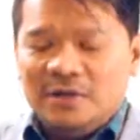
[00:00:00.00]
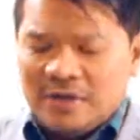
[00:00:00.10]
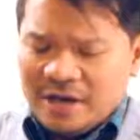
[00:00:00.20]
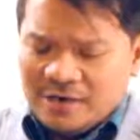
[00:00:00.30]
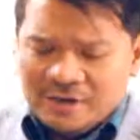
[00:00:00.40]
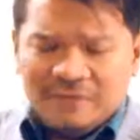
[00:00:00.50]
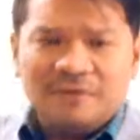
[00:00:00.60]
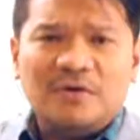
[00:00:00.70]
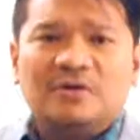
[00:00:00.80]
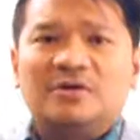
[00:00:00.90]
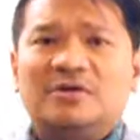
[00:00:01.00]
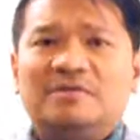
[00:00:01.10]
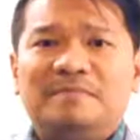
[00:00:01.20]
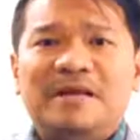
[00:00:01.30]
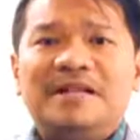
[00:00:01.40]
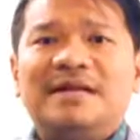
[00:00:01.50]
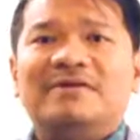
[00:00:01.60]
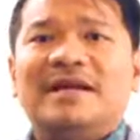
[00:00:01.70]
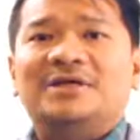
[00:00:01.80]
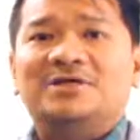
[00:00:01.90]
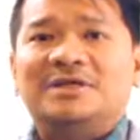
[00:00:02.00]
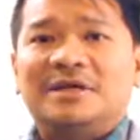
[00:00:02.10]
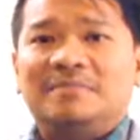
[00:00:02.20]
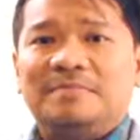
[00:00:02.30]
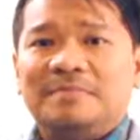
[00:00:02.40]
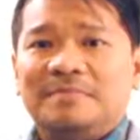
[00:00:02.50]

You can also focus on building relationships.